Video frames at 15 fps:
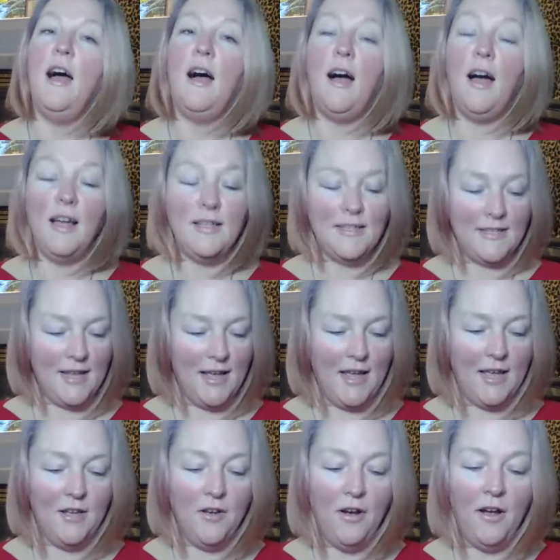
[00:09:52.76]
I
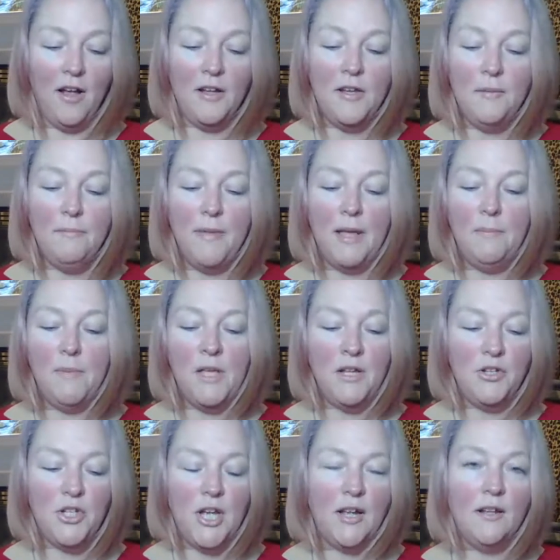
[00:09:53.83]
say, God, make me a
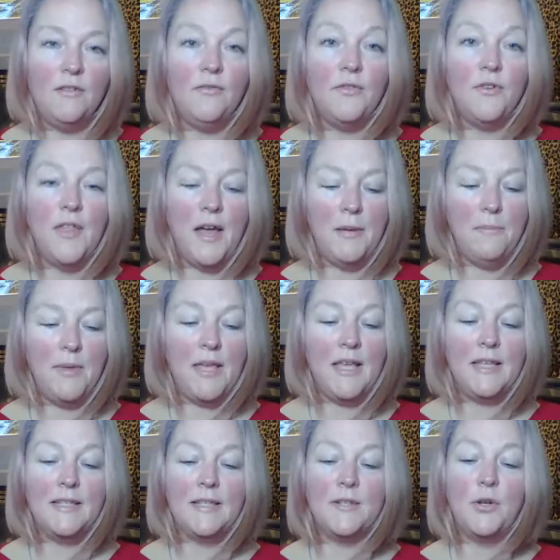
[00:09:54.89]
channel for thy
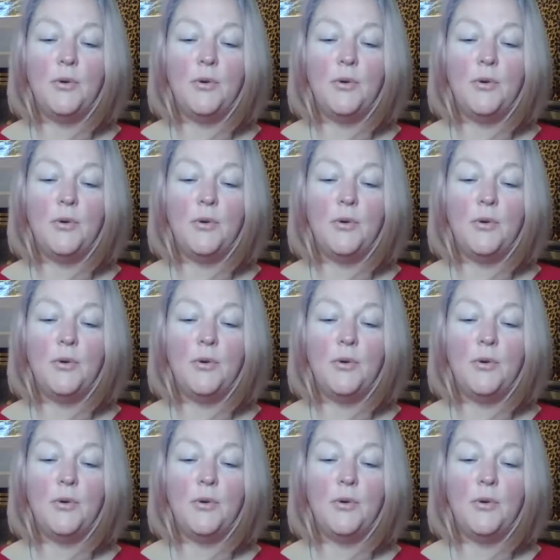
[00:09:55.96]
peace.